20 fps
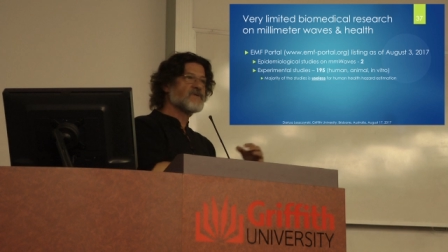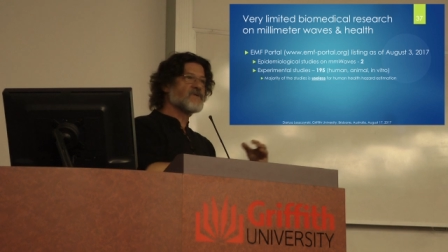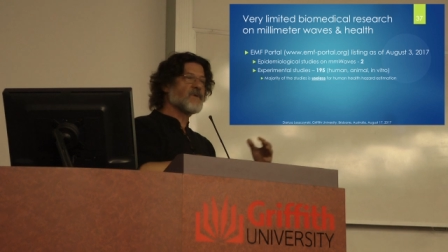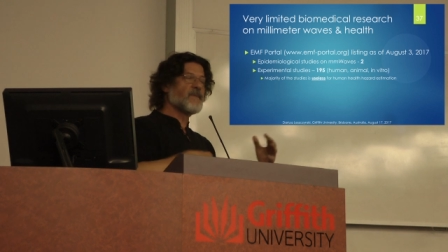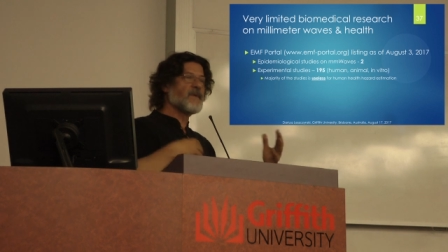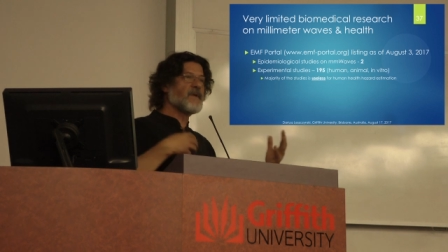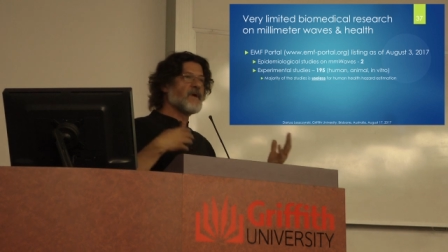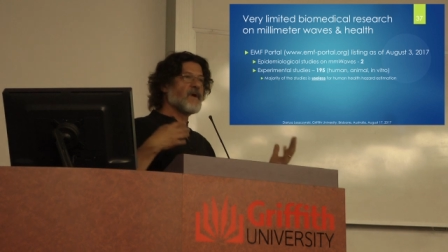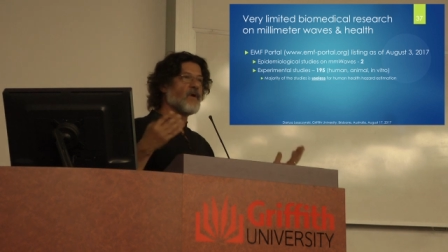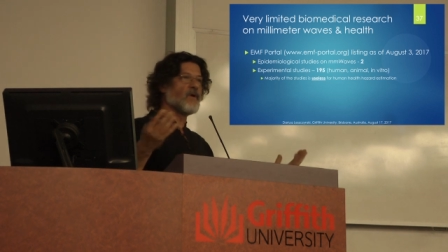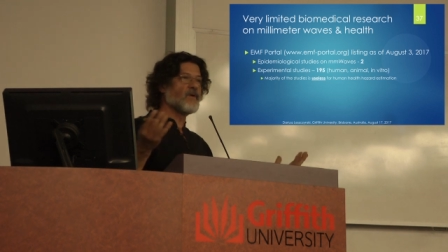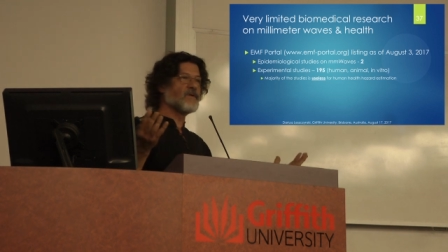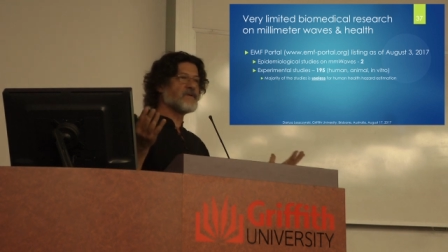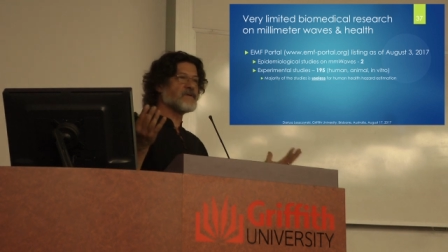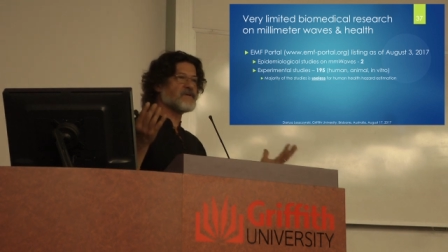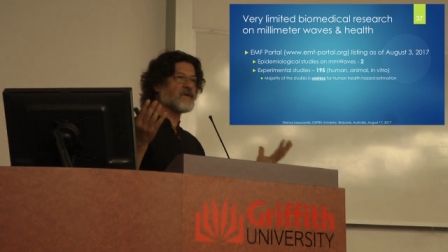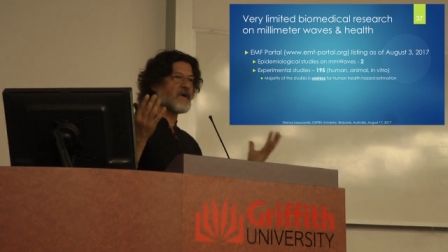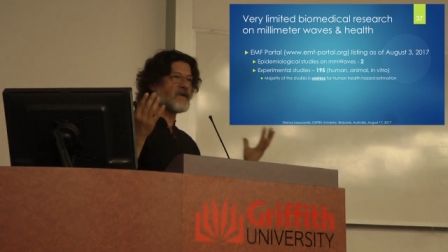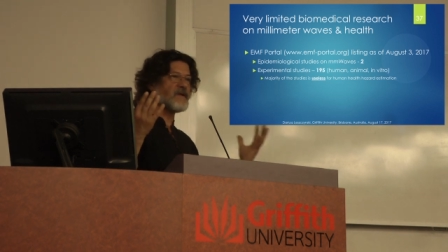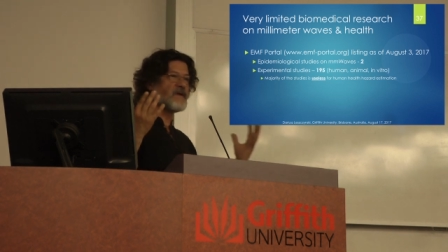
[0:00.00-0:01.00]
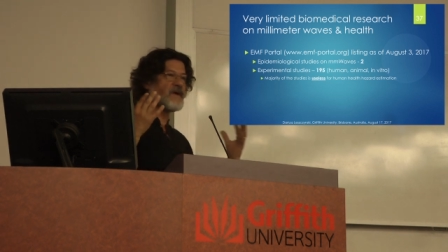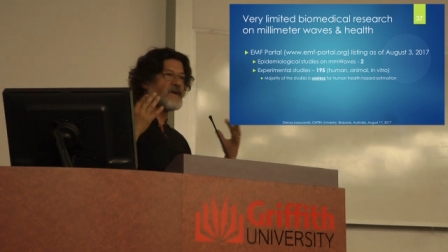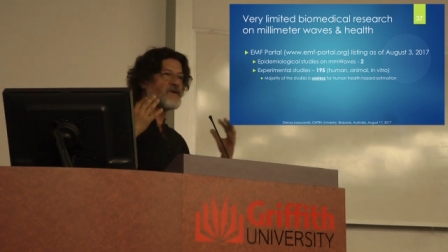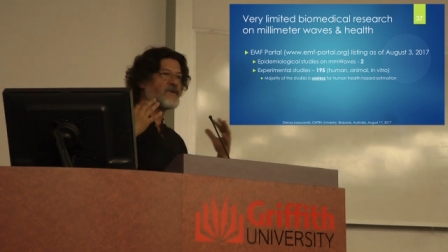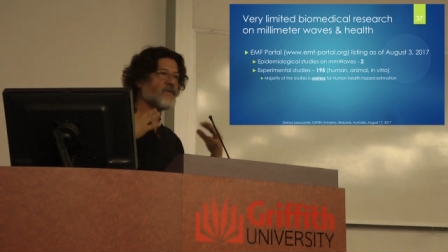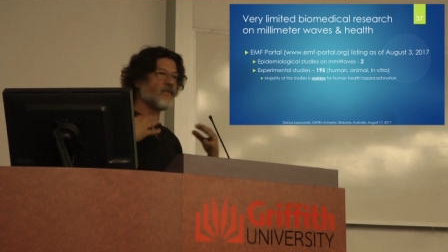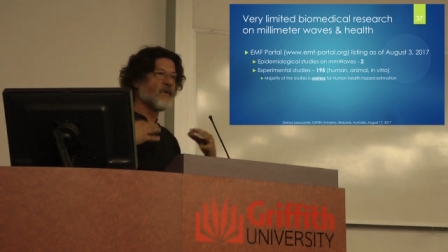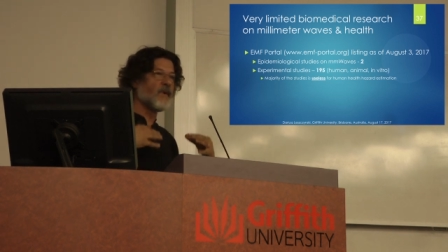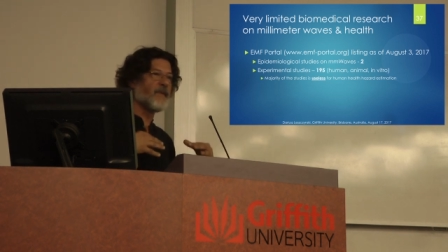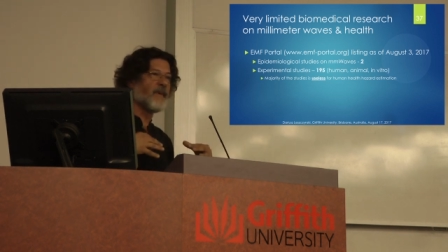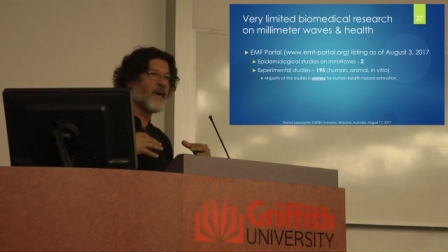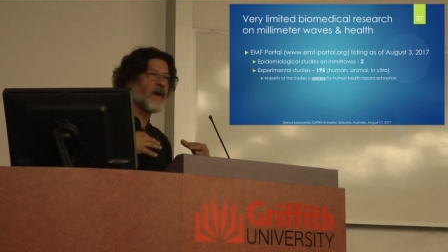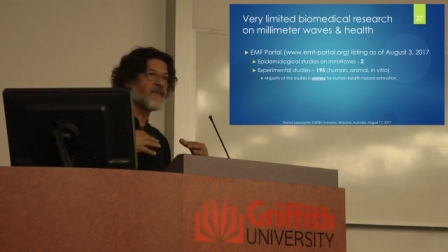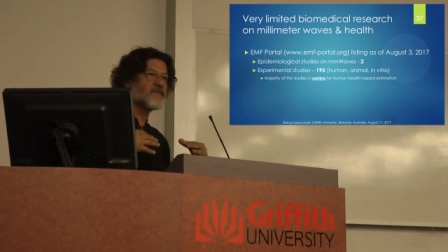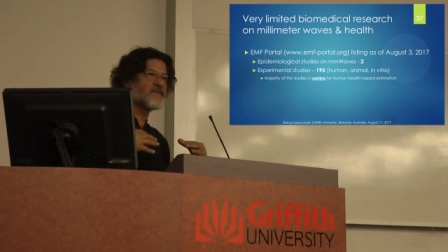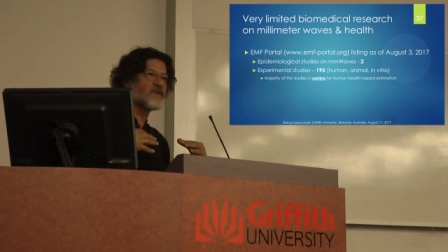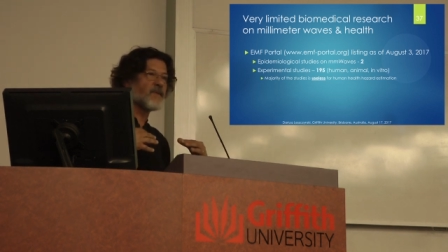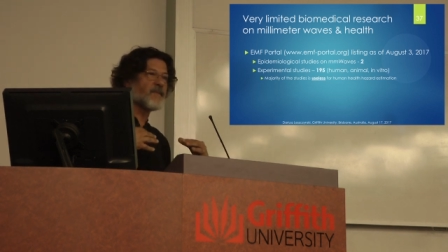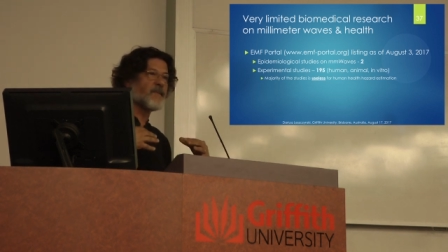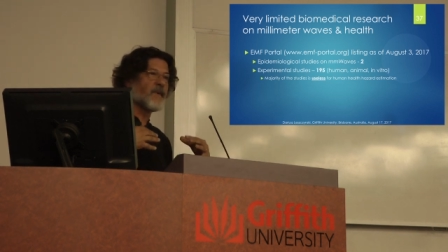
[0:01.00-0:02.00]
So meaning all this radiation will be
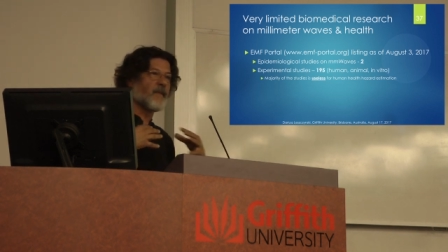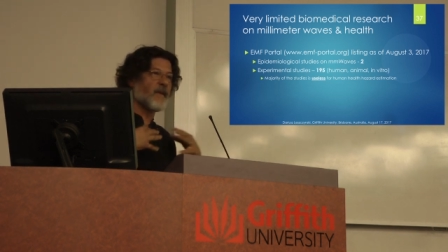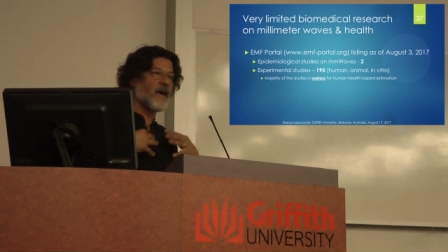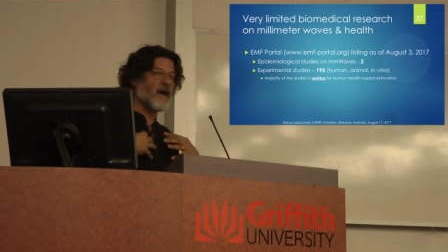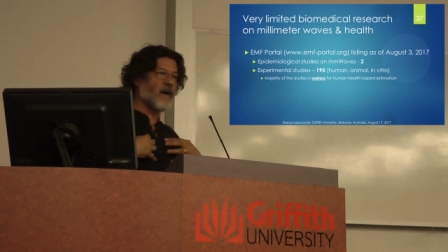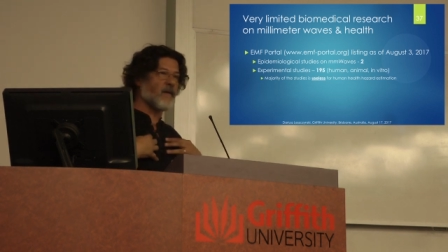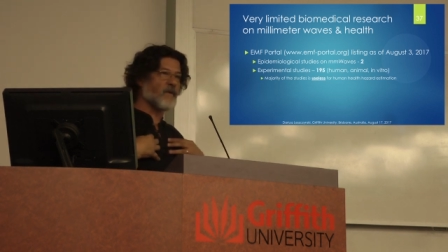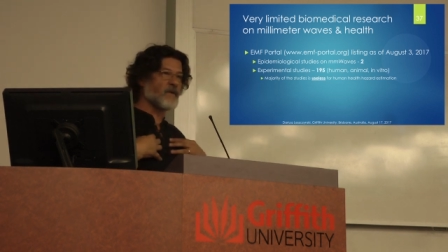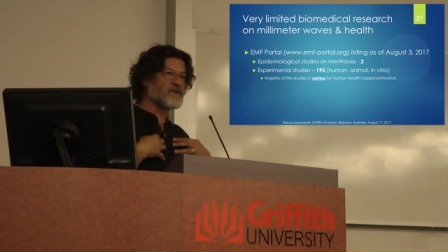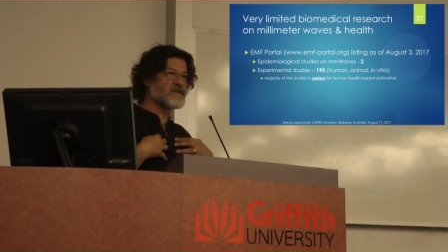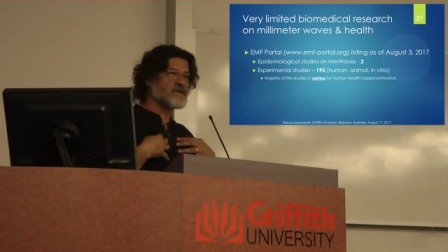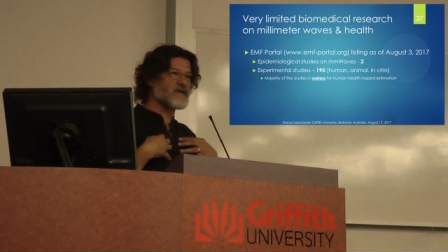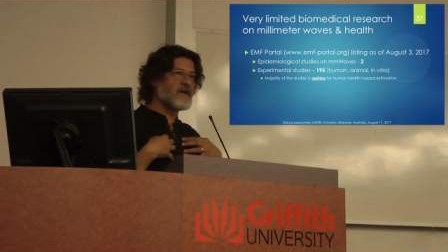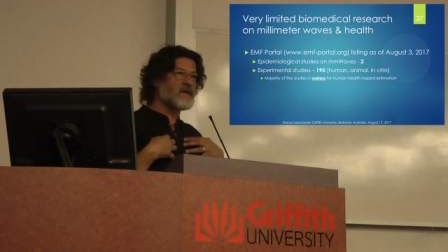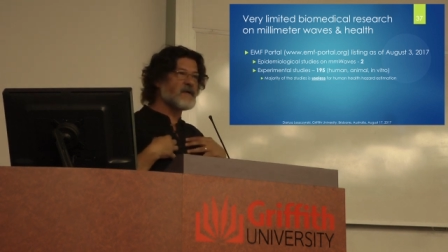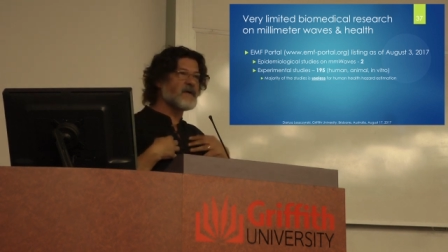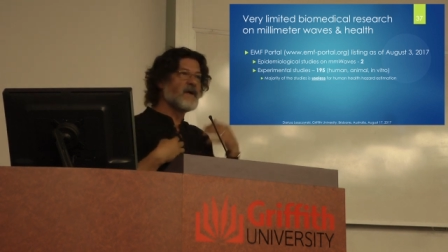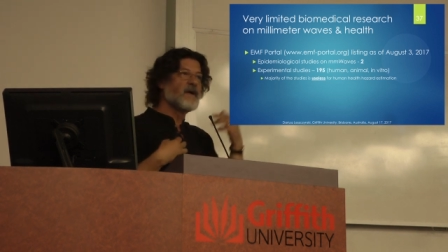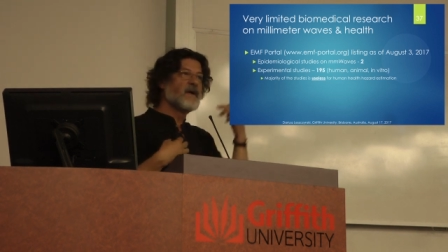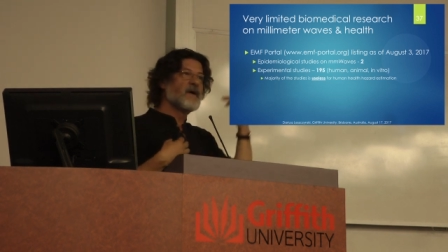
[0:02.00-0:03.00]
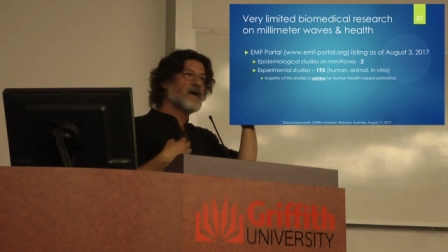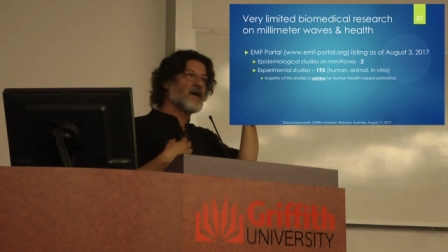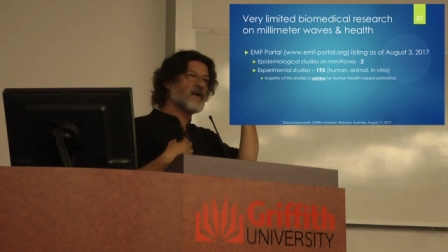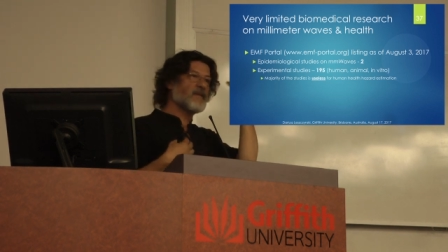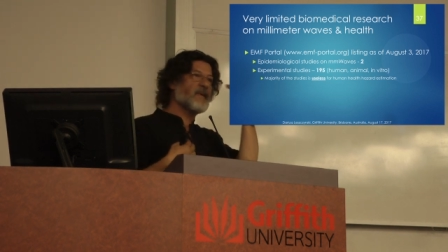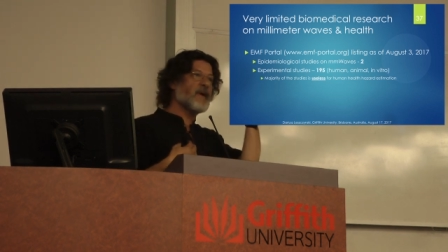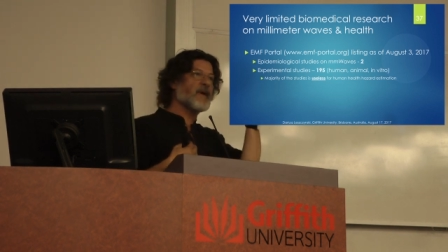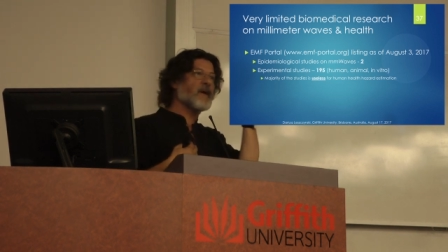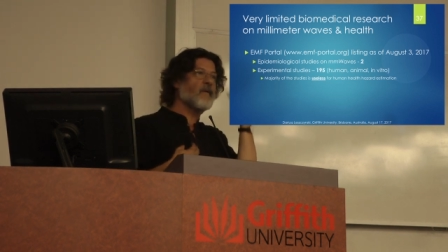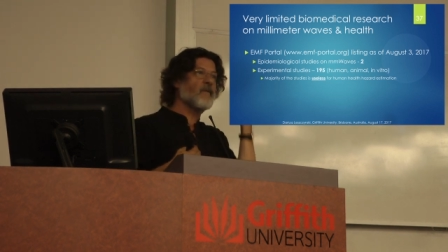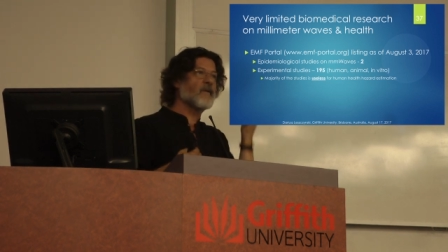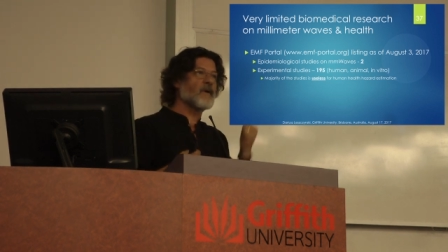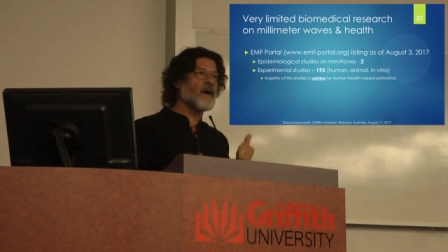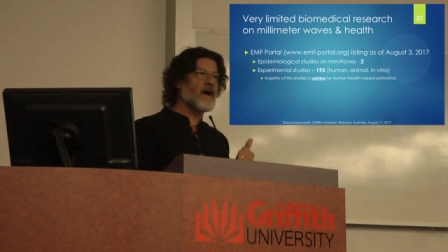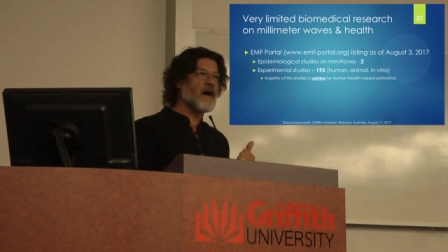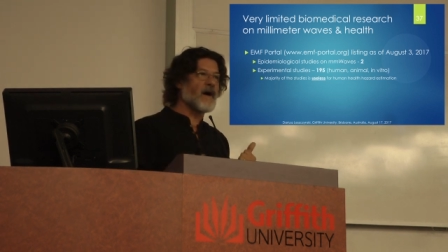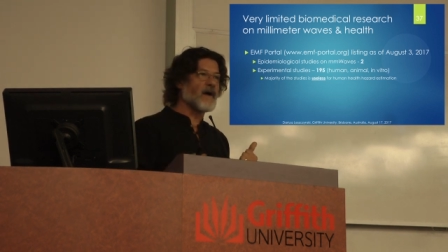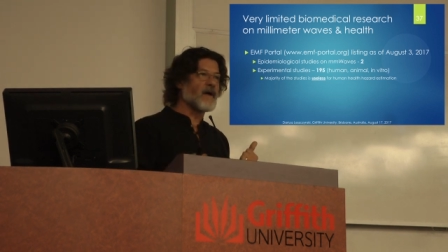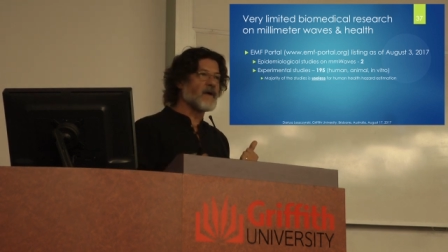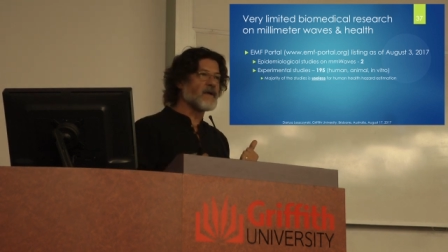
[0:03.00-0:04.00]
absorbed by our skin and by our
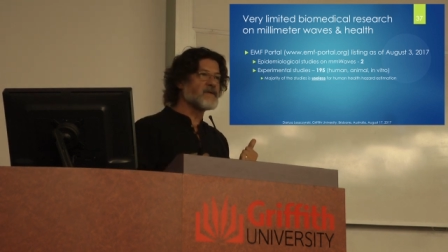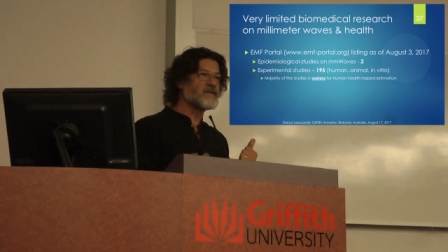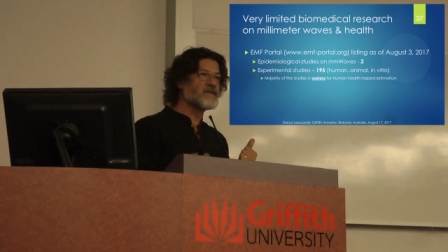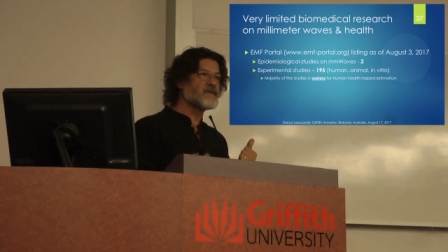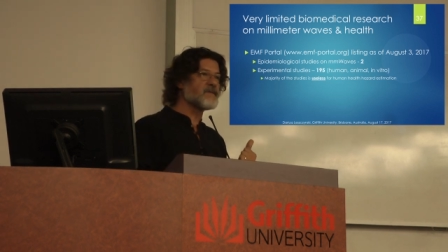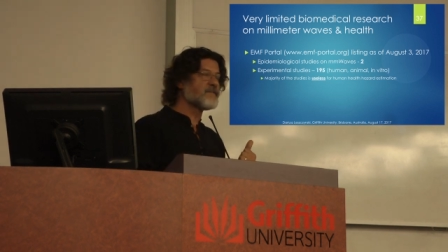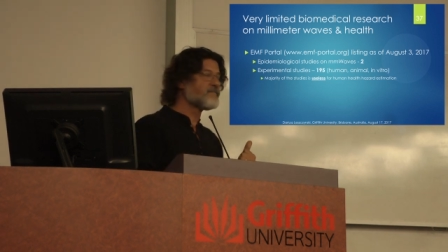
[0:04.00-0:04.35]
eyes.